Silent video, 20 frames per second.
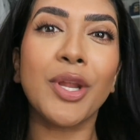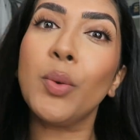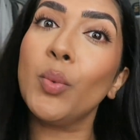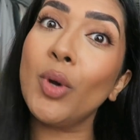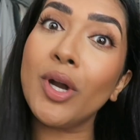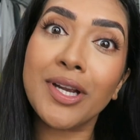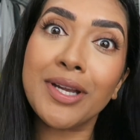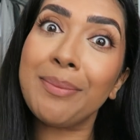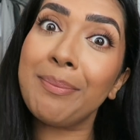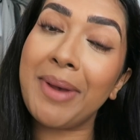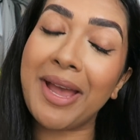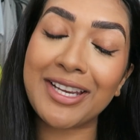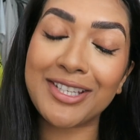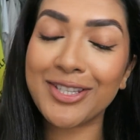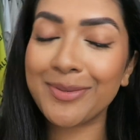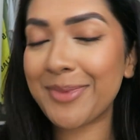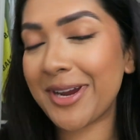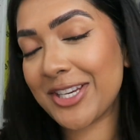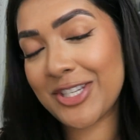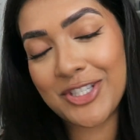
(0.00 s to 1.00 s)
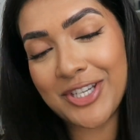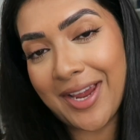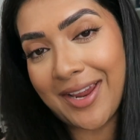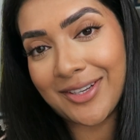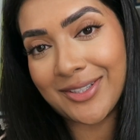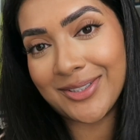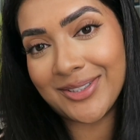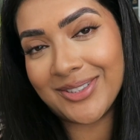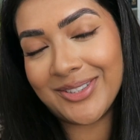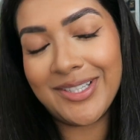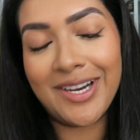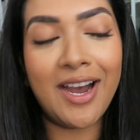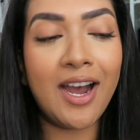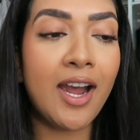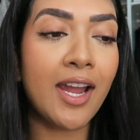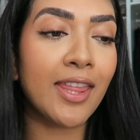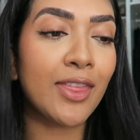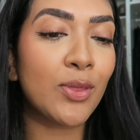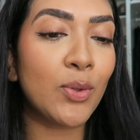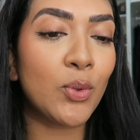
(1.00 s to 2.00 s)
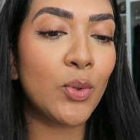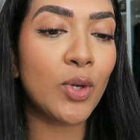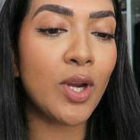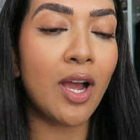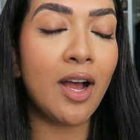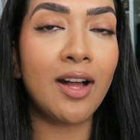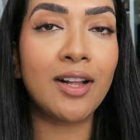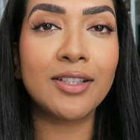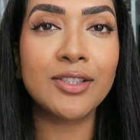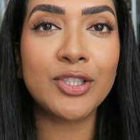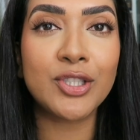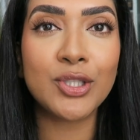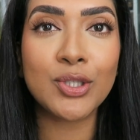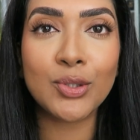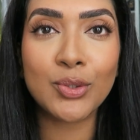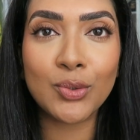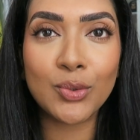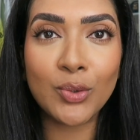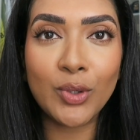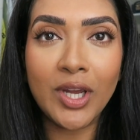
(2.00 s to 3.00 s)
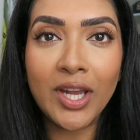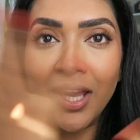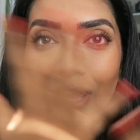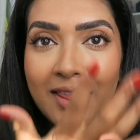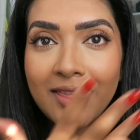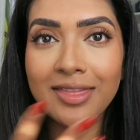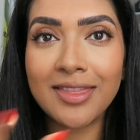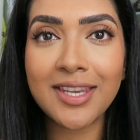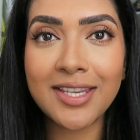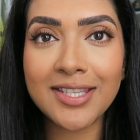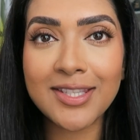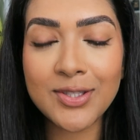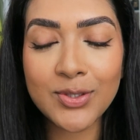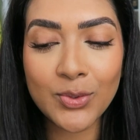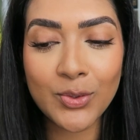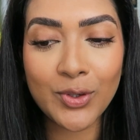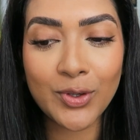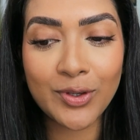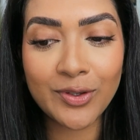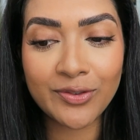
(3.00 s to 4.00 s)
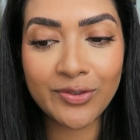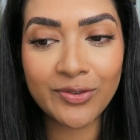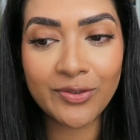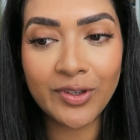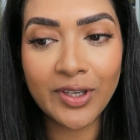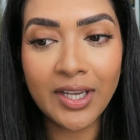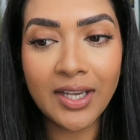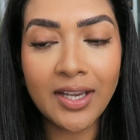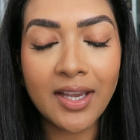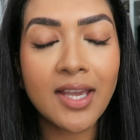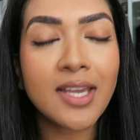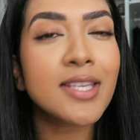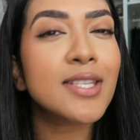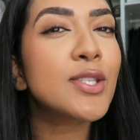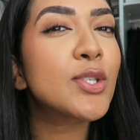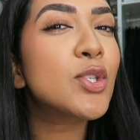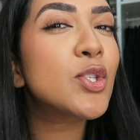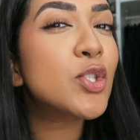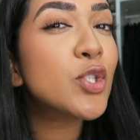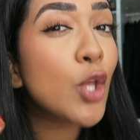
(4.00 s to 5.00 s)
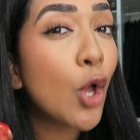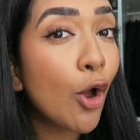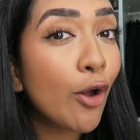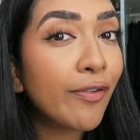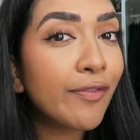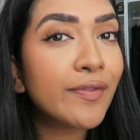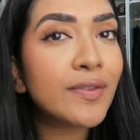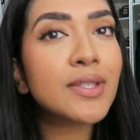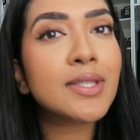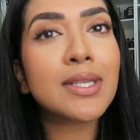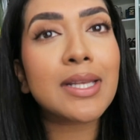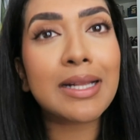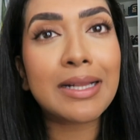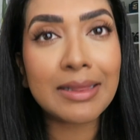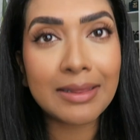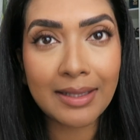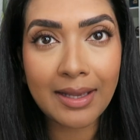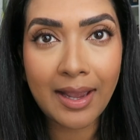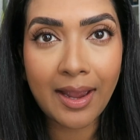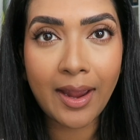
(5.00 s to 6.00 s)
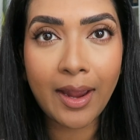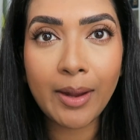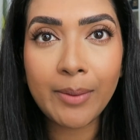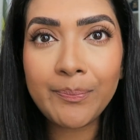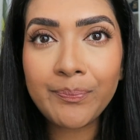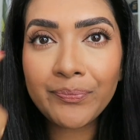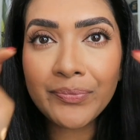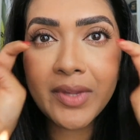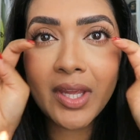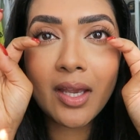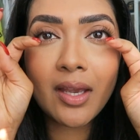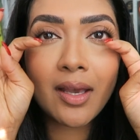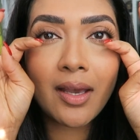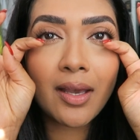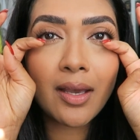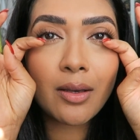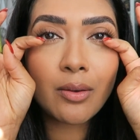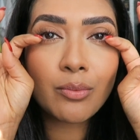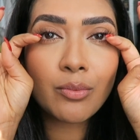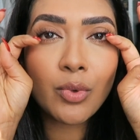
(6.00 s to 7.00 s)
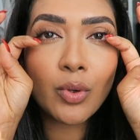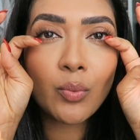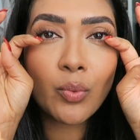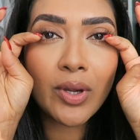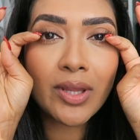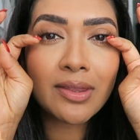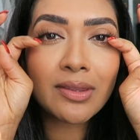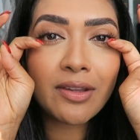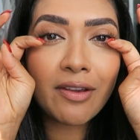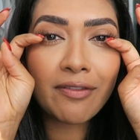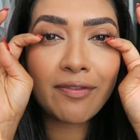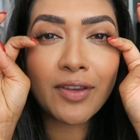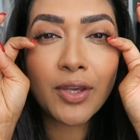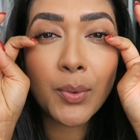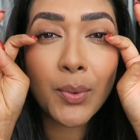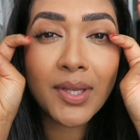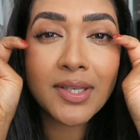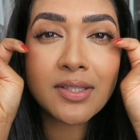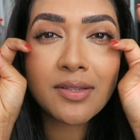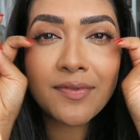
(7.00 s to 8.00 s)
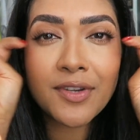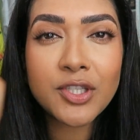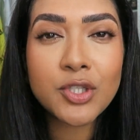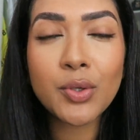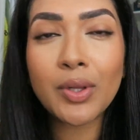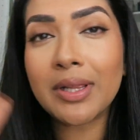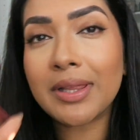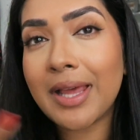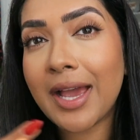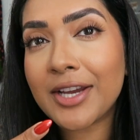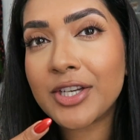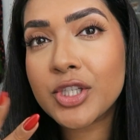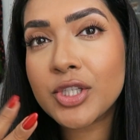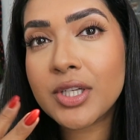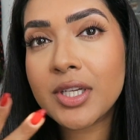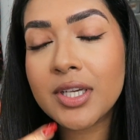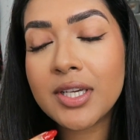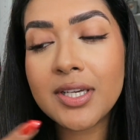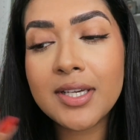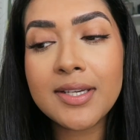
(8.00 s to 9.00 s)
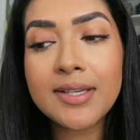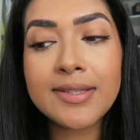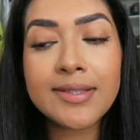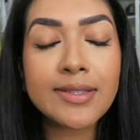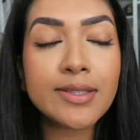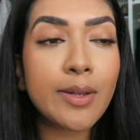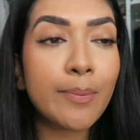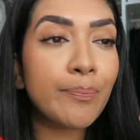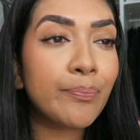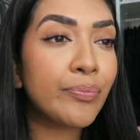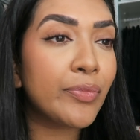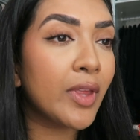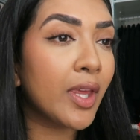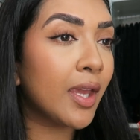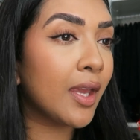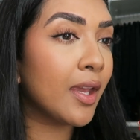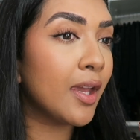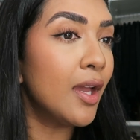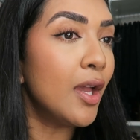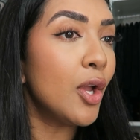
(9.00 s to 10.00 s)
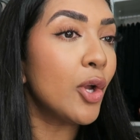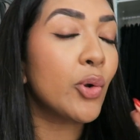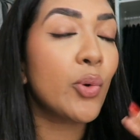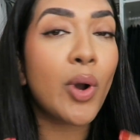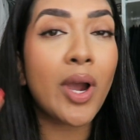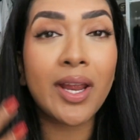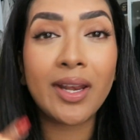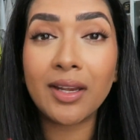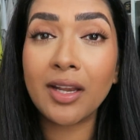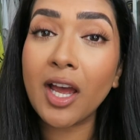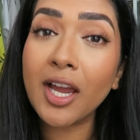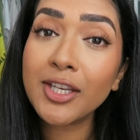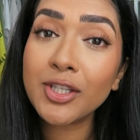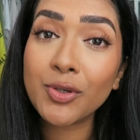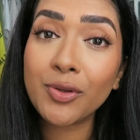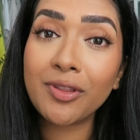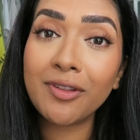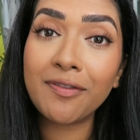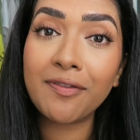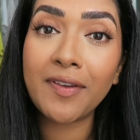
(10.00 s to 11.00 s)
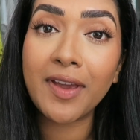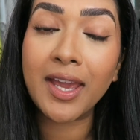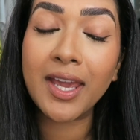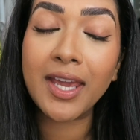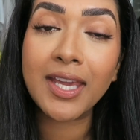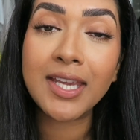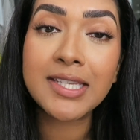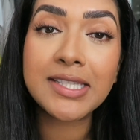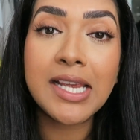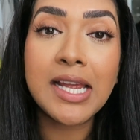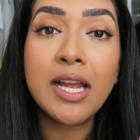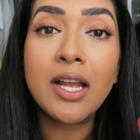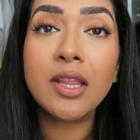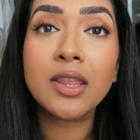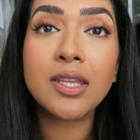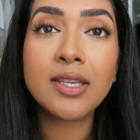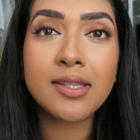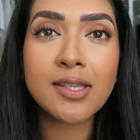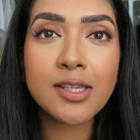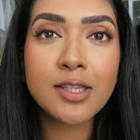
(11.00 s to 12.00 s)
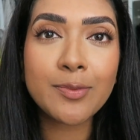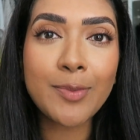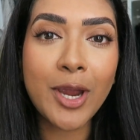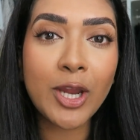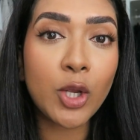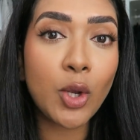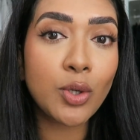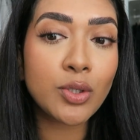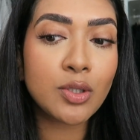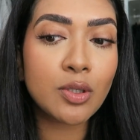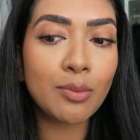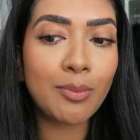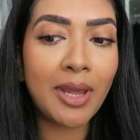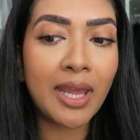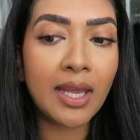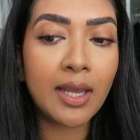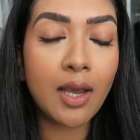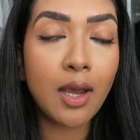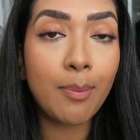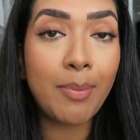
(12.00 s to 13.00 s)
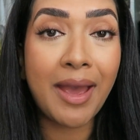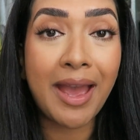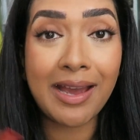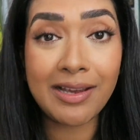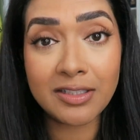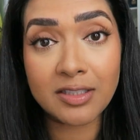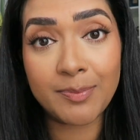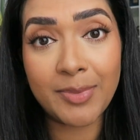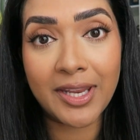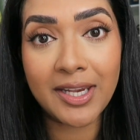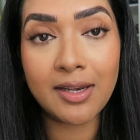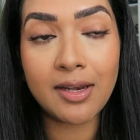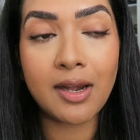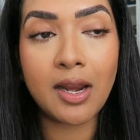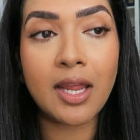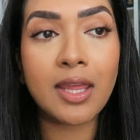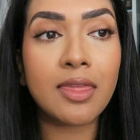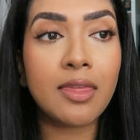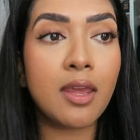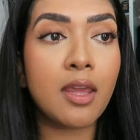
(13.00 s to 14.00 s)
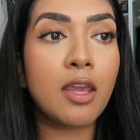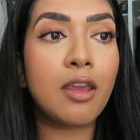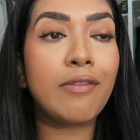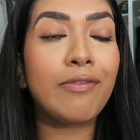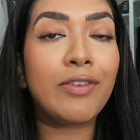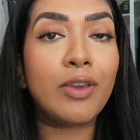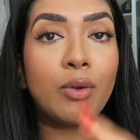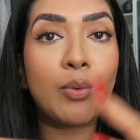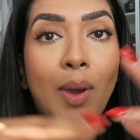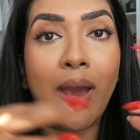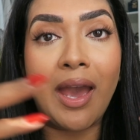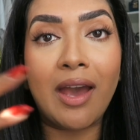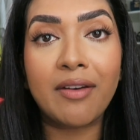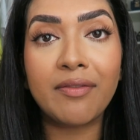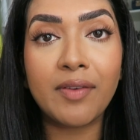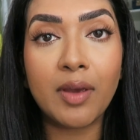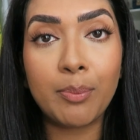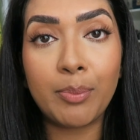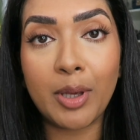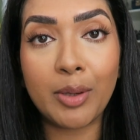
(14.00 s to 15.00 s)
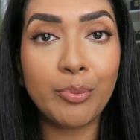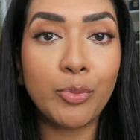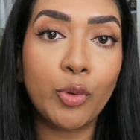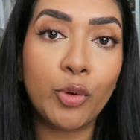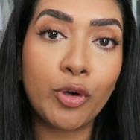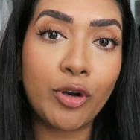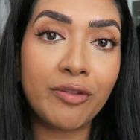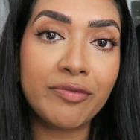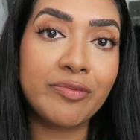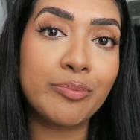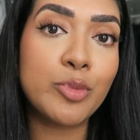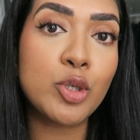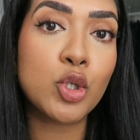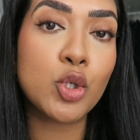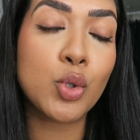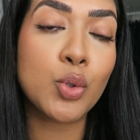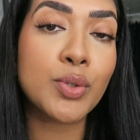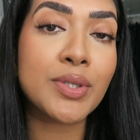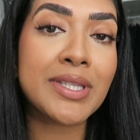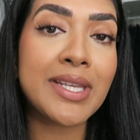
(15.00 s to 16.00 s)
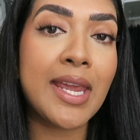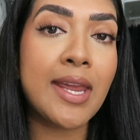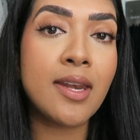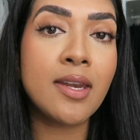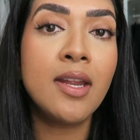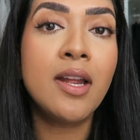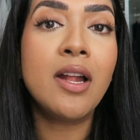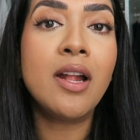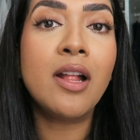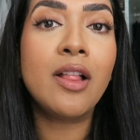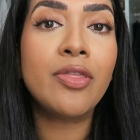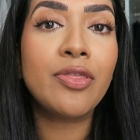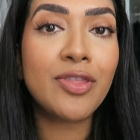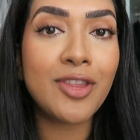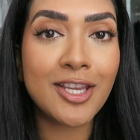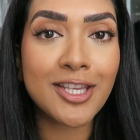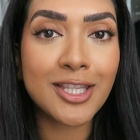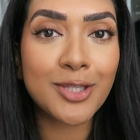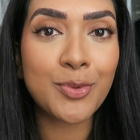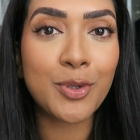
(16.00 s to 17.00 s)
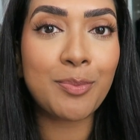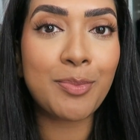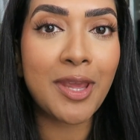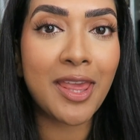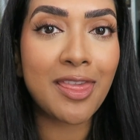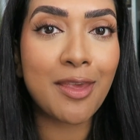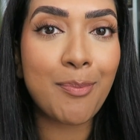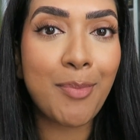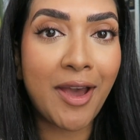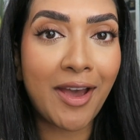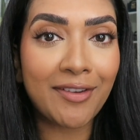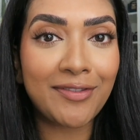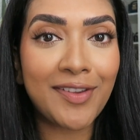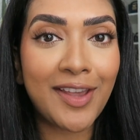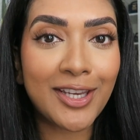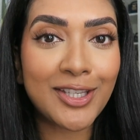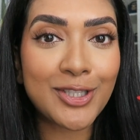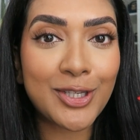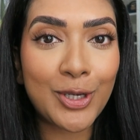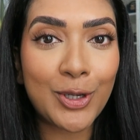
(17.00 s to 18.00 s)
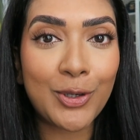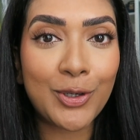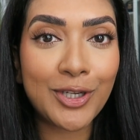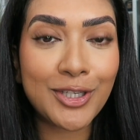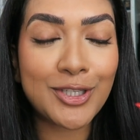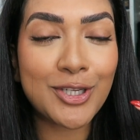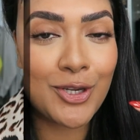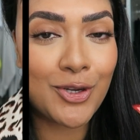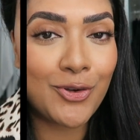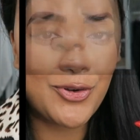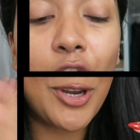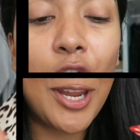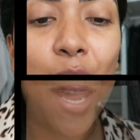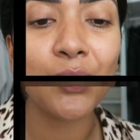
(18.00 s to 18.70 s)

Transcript: Welcome back to my channel. I thought I'll do this sort of soft glam with a few individual lashes, something quite light on the face. This is my go-to makeup, has been, and I think if you have a bit more of mature skin, this would be the perfect look to create.